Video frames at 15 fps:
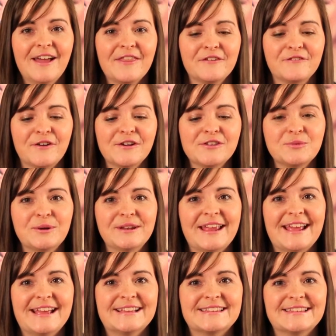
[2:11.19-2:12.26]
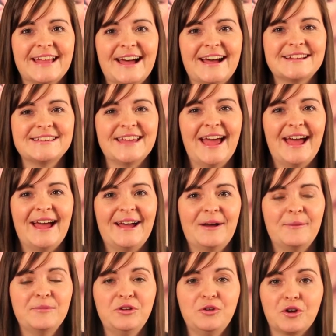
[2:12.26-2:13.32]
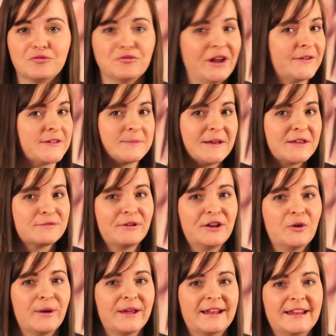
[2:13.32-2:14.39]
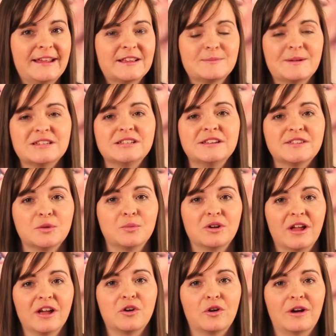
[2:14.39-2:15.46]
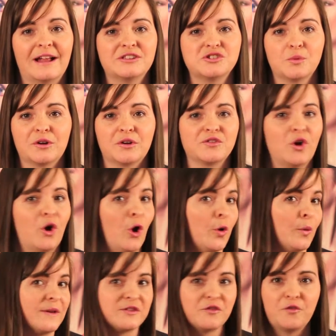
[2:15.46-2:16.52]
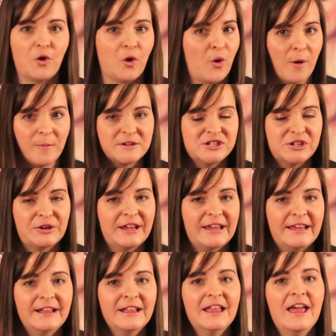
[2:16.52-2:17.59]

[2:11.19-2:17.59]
The first one is that you can run out of space really quickly, especially somewhere like Orlando where there's always a photo opportunity.